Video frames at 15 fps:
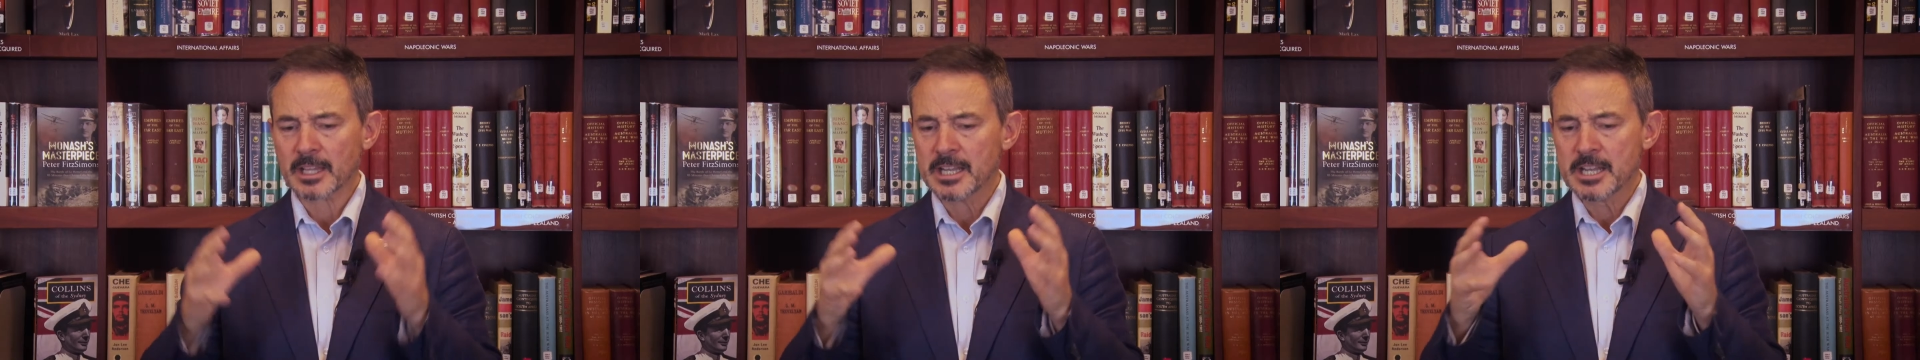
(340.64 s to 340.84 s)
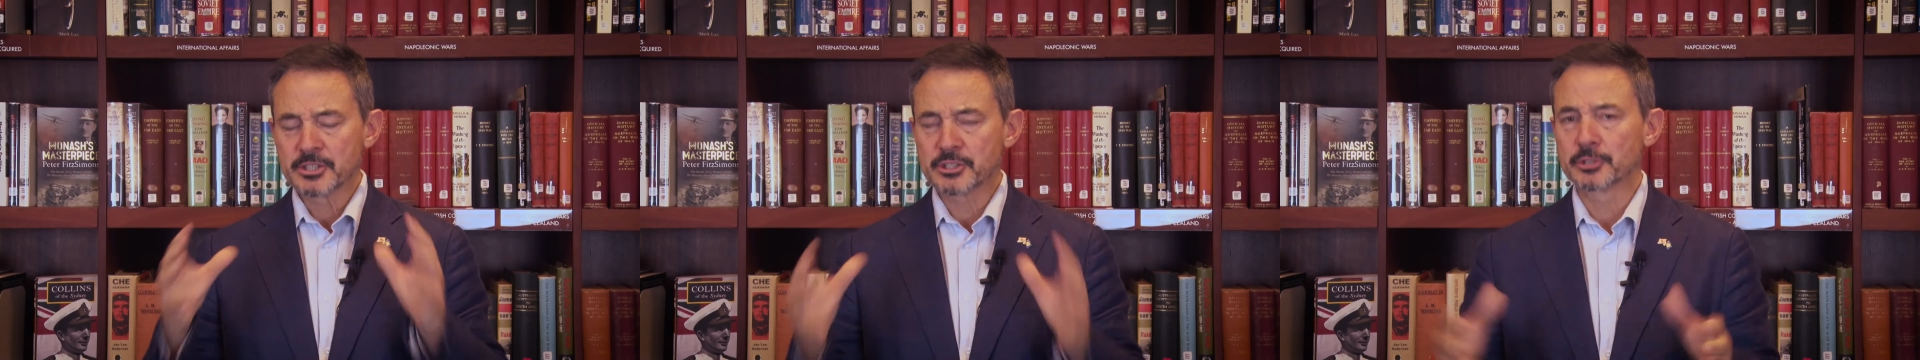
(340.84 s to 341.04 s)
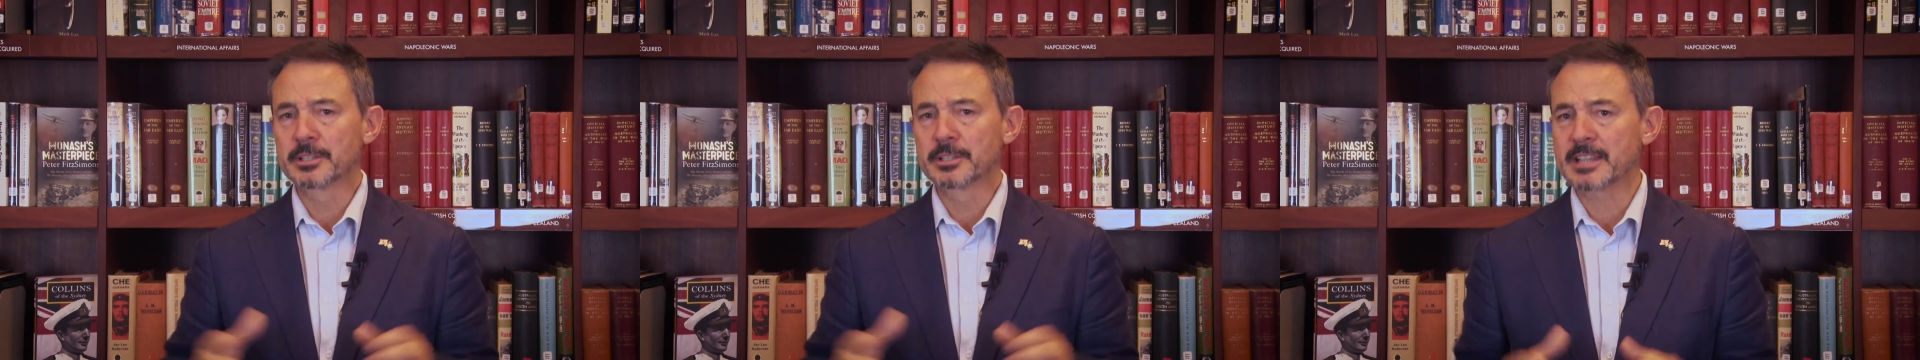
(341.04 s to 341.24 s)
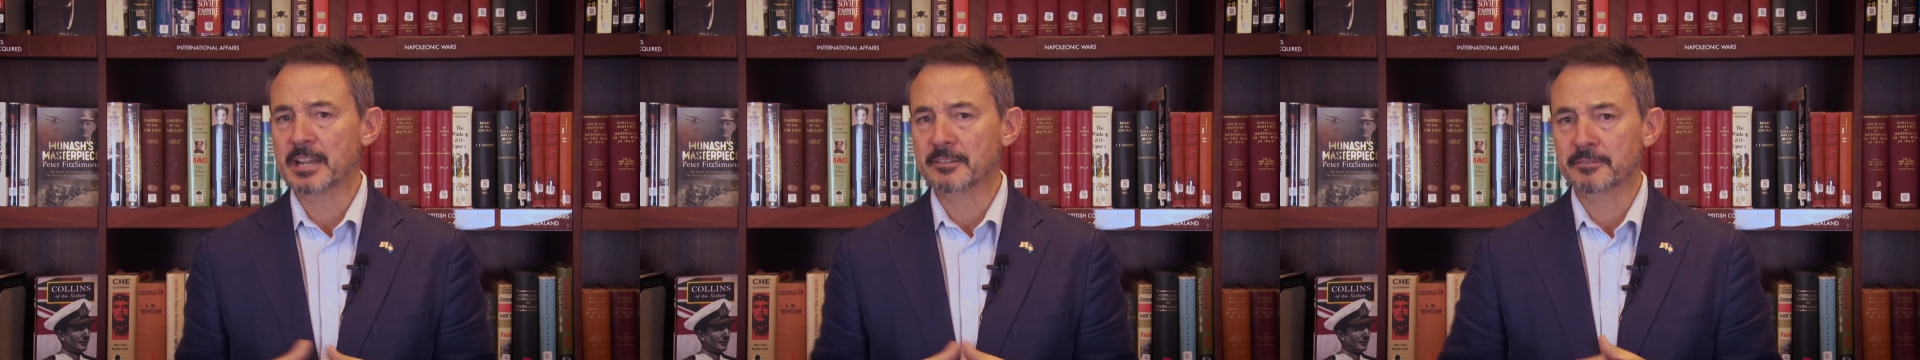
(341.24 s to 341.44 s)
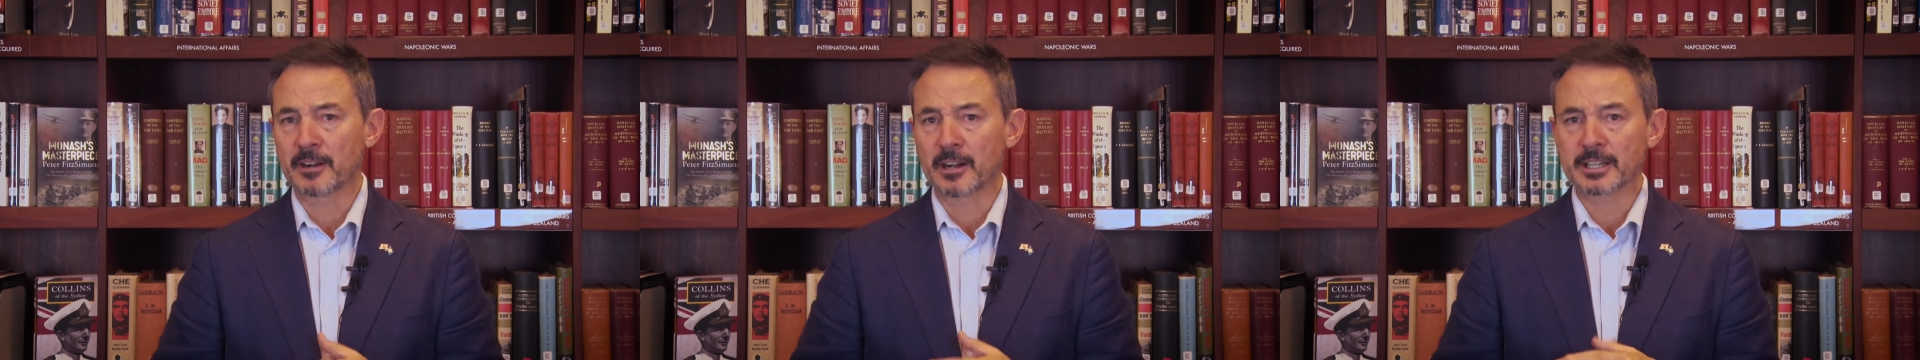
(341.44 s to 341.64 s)
During that
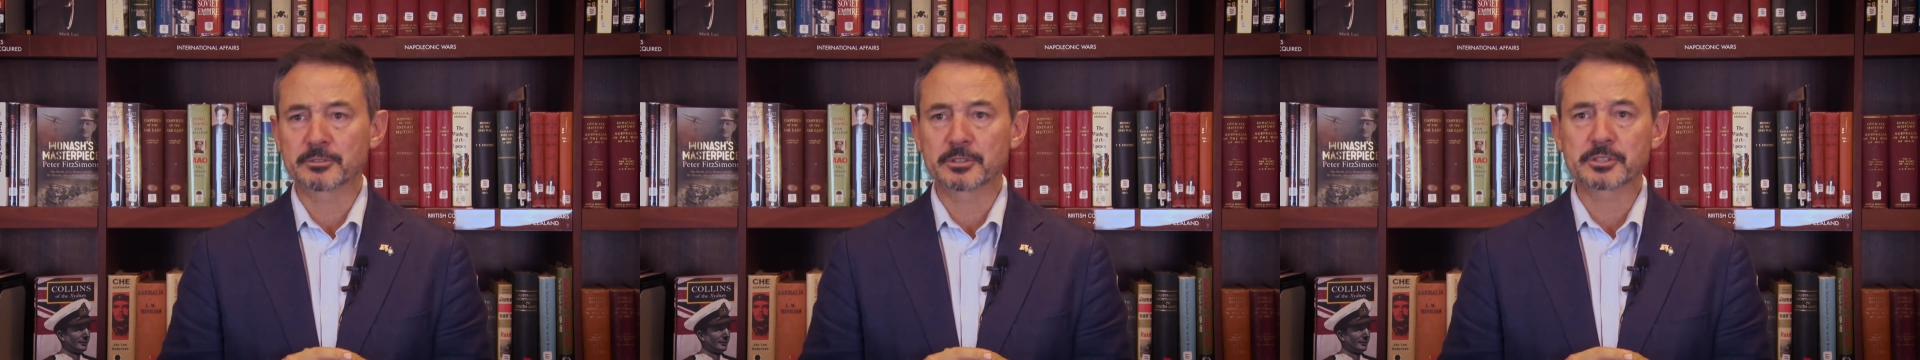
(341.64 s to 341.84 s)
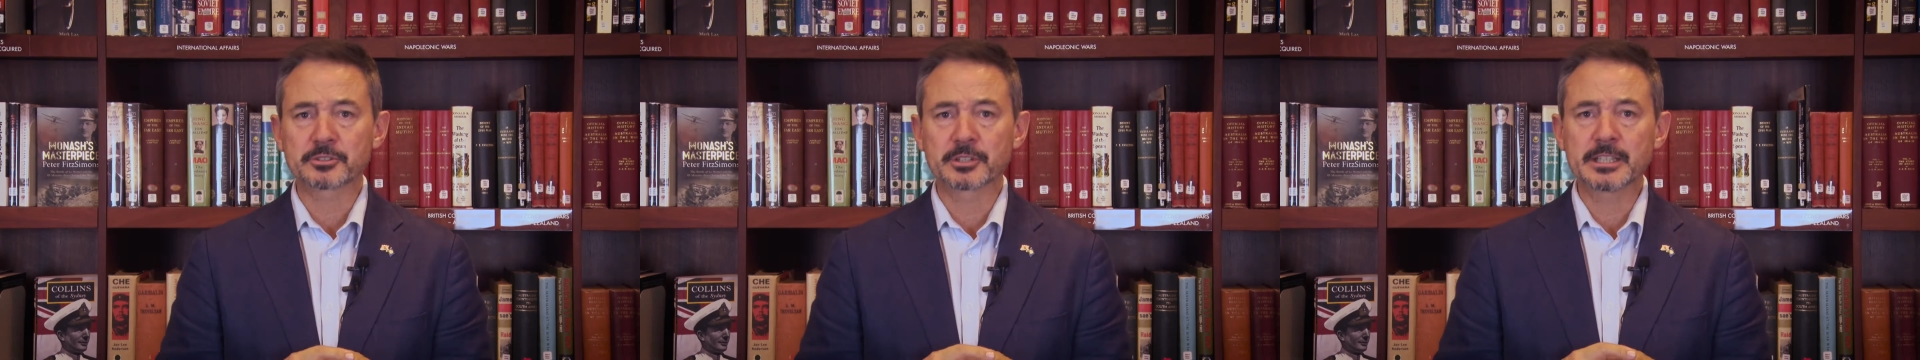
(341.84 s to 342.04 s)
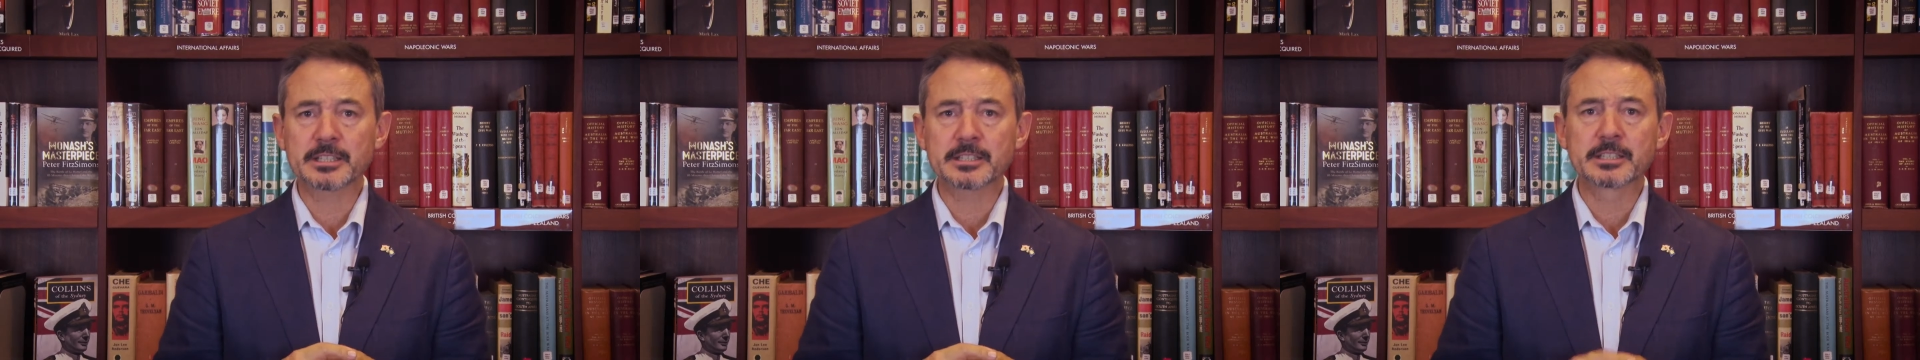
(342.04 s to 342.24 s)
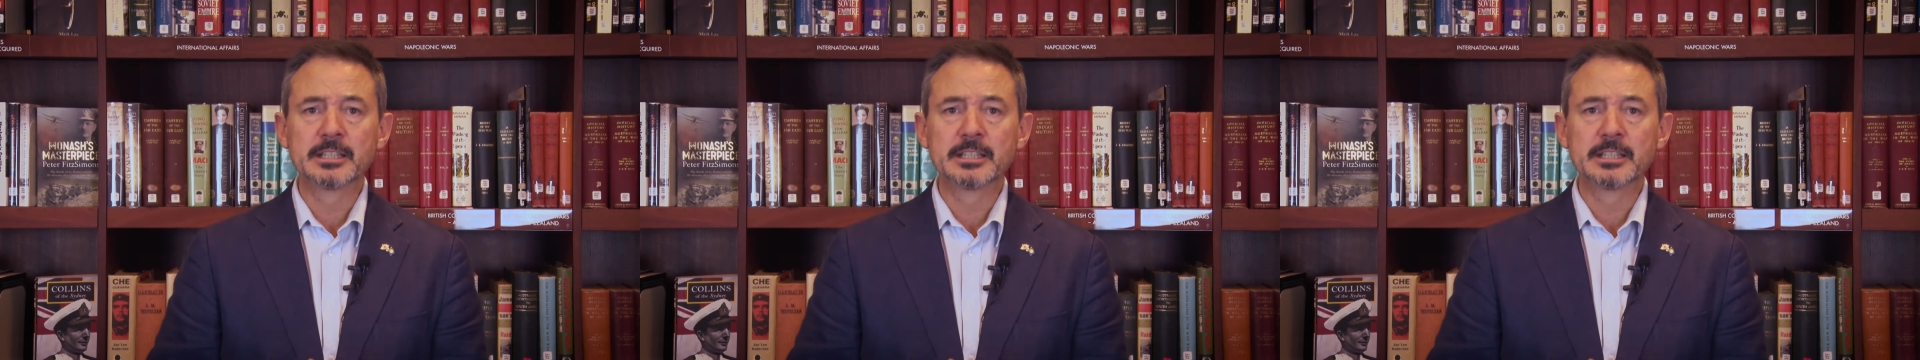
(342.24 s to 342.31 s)
fighting retreat,